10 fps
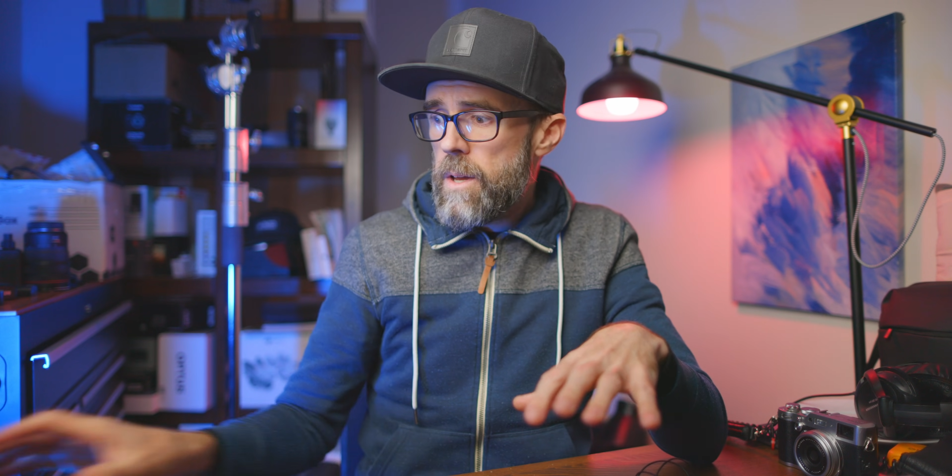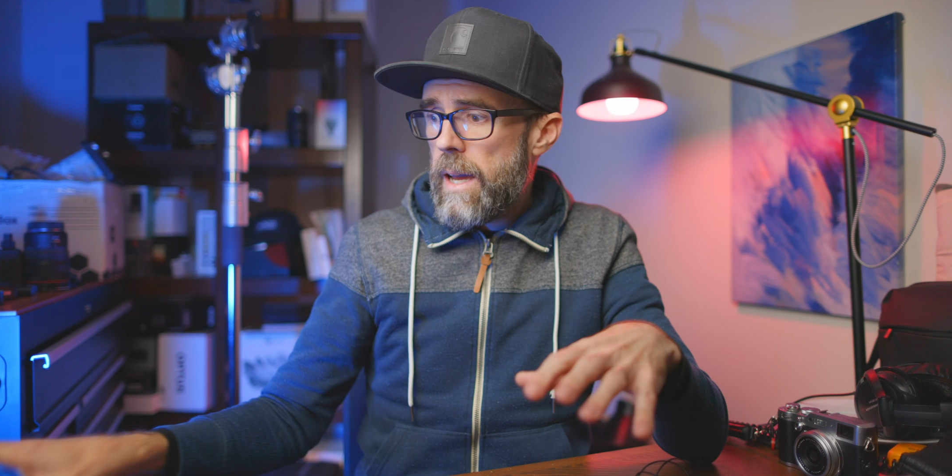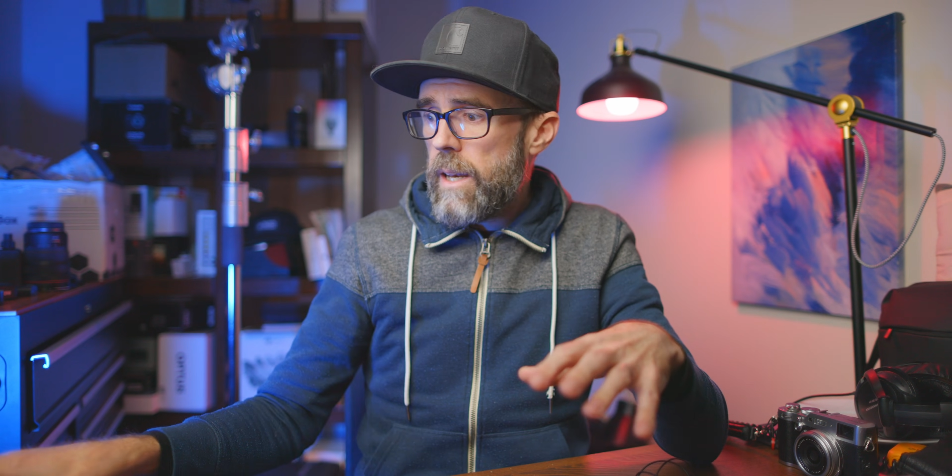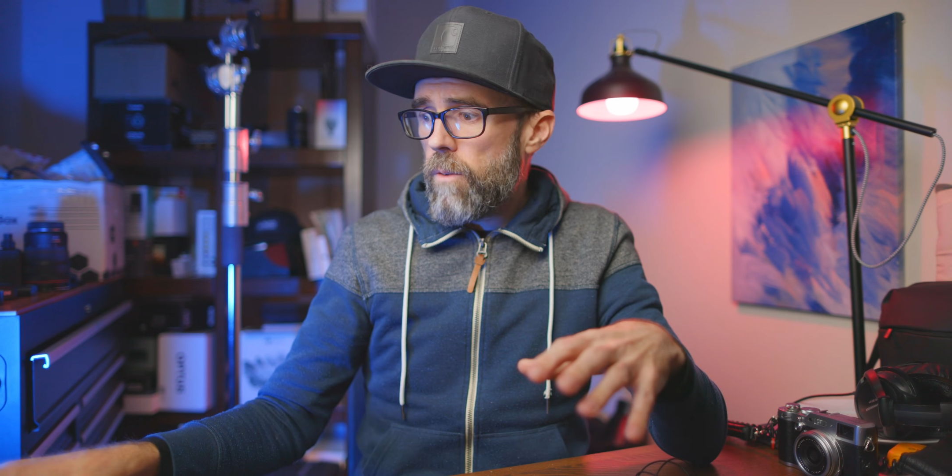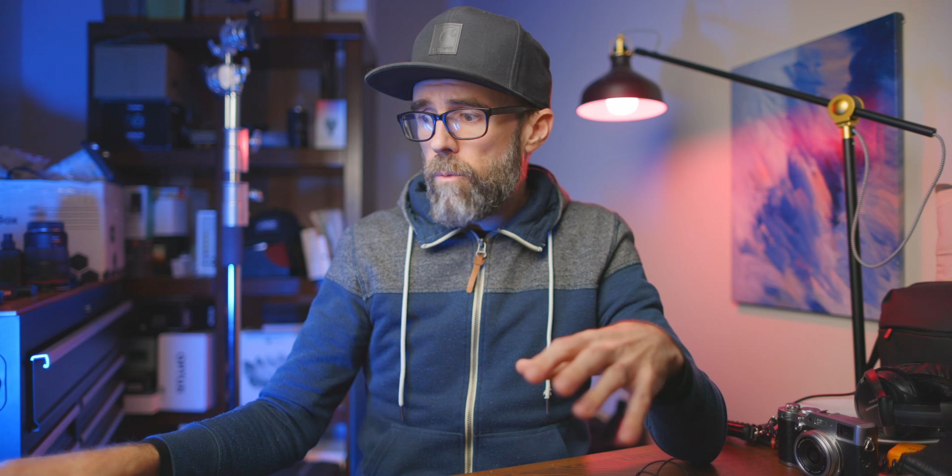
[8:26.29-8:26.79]

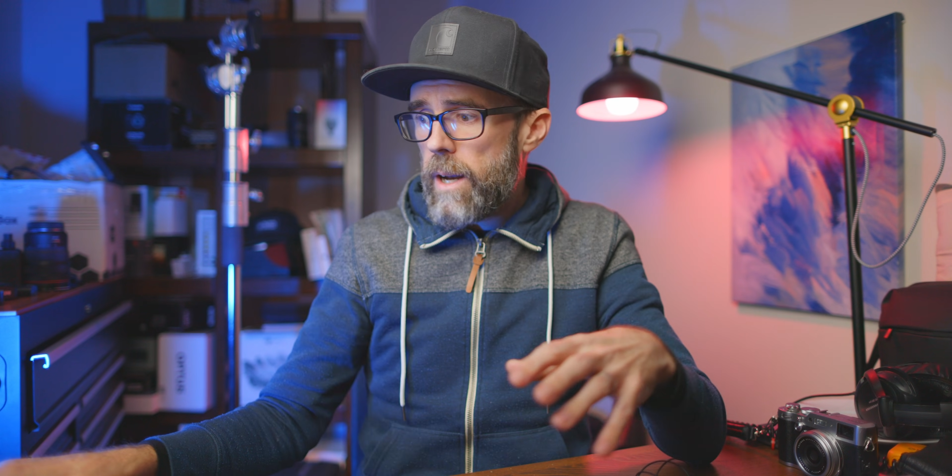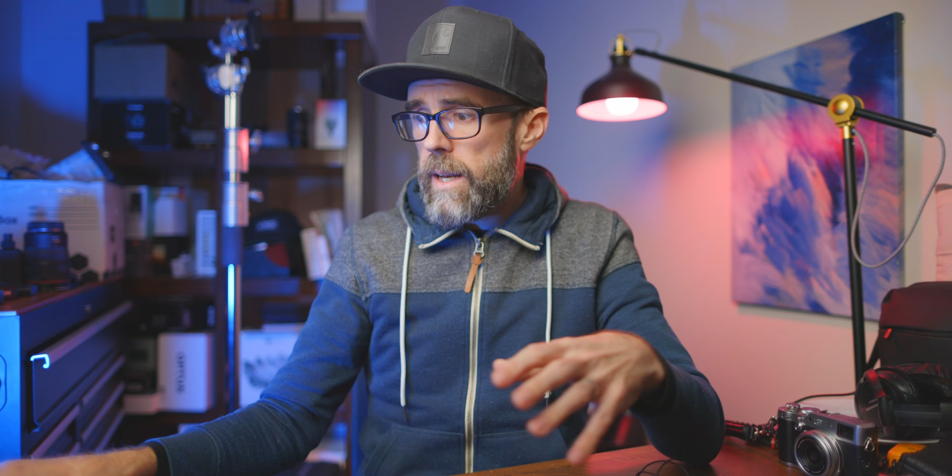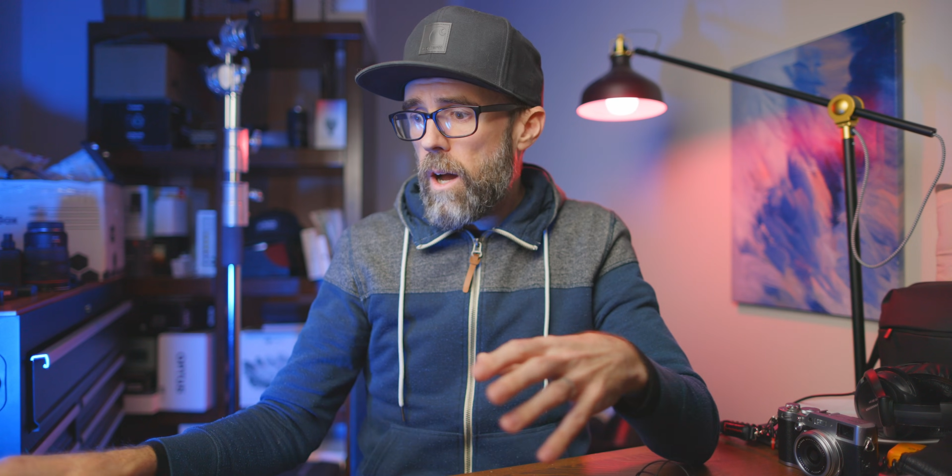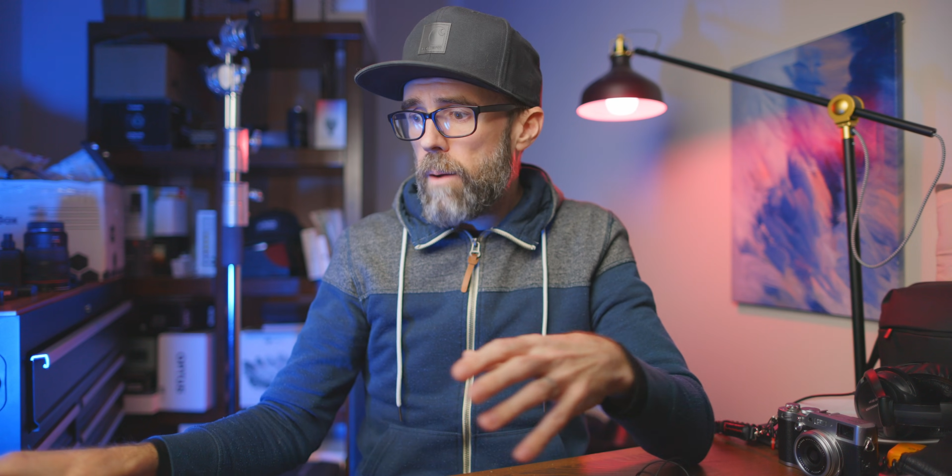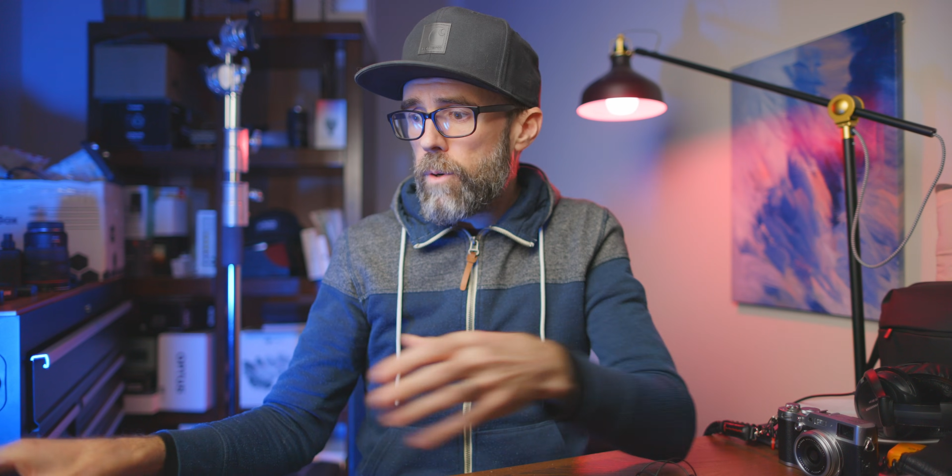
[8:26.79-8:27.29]
And right
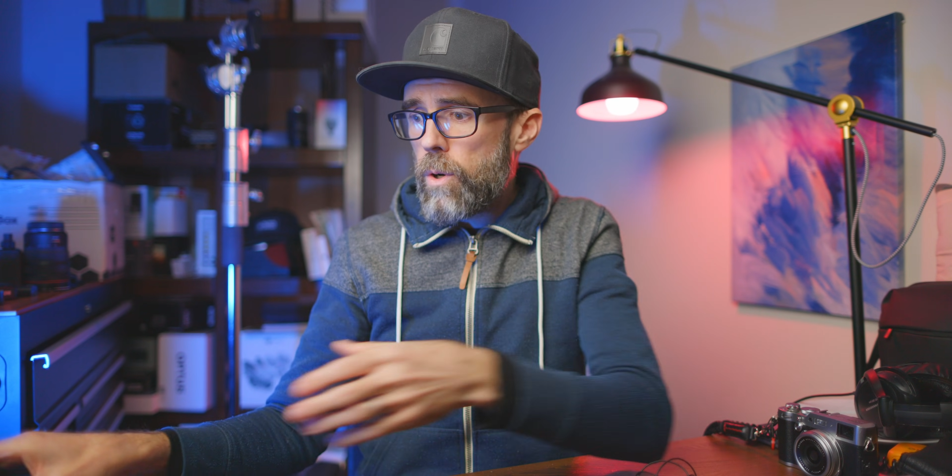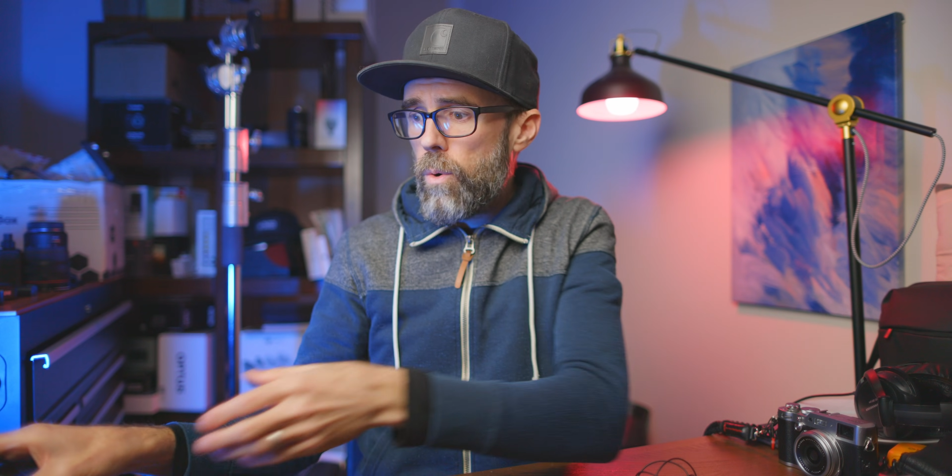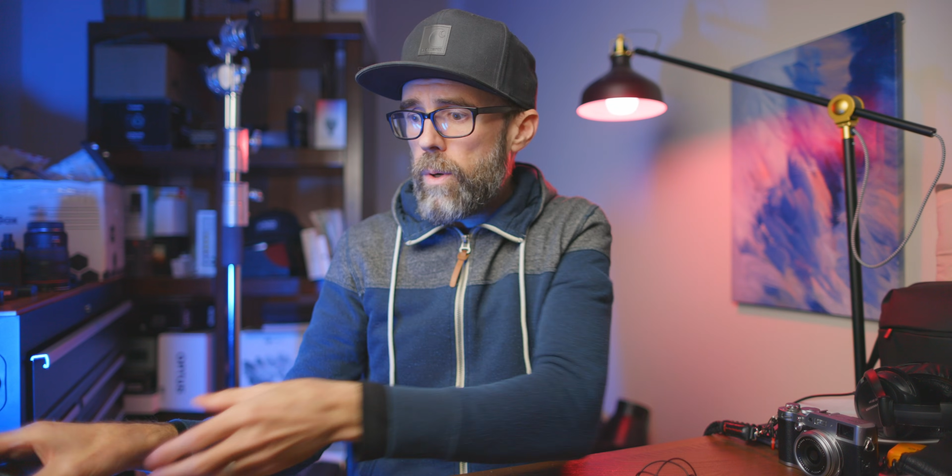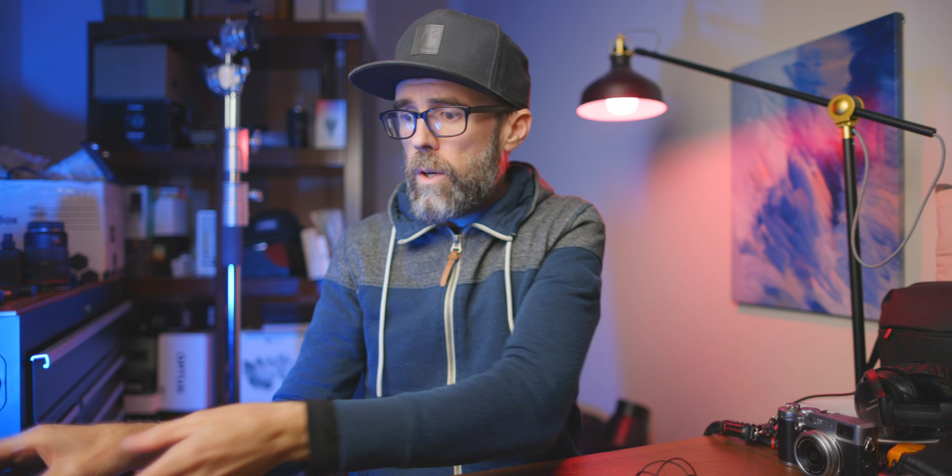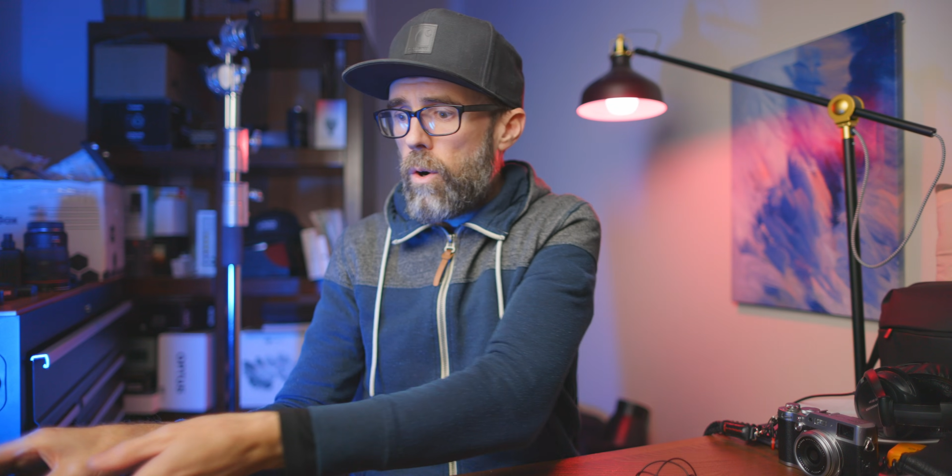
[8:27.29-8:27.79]
now I'm
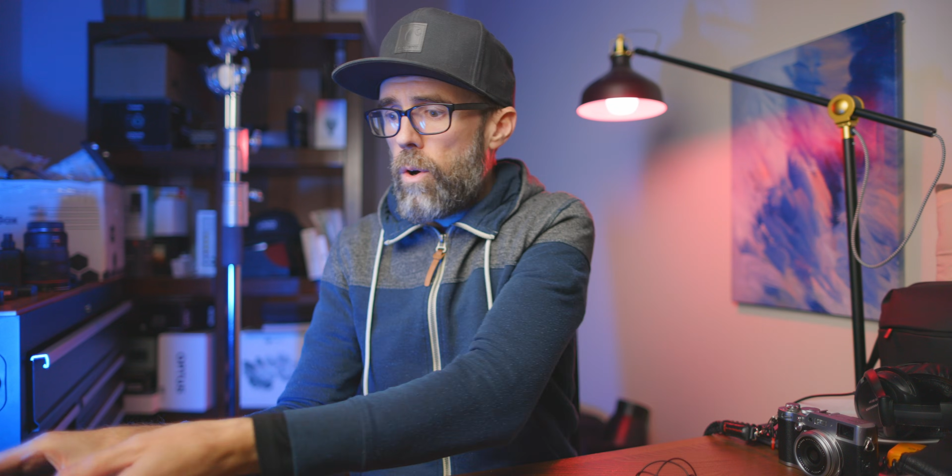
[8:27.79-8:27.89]
recording